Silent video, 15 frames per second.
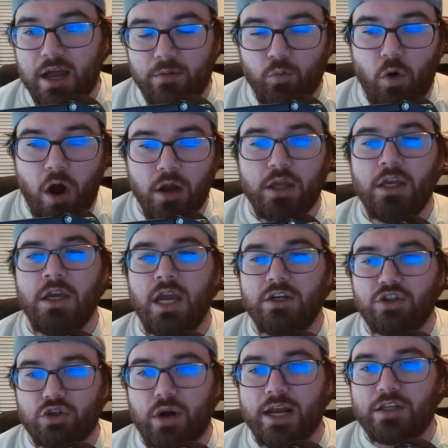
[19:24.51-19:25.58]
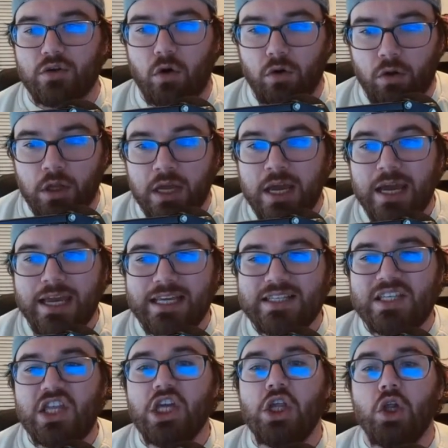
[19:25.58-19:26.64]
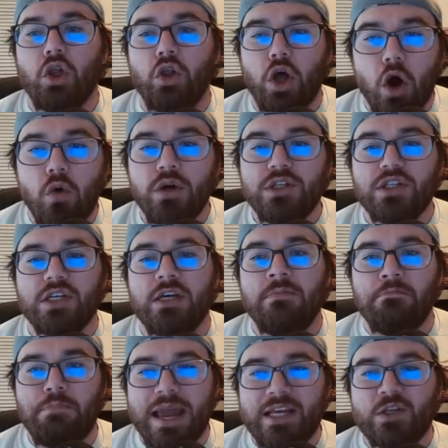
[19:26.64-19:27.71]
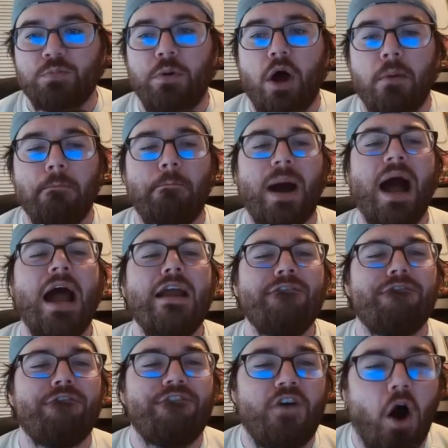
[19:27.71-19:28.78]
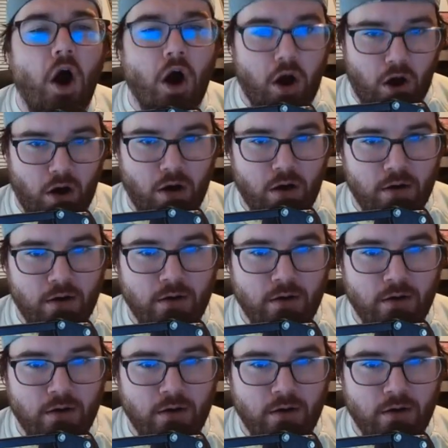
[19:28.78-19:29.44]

walking and strike total is the lowest in baseball by far.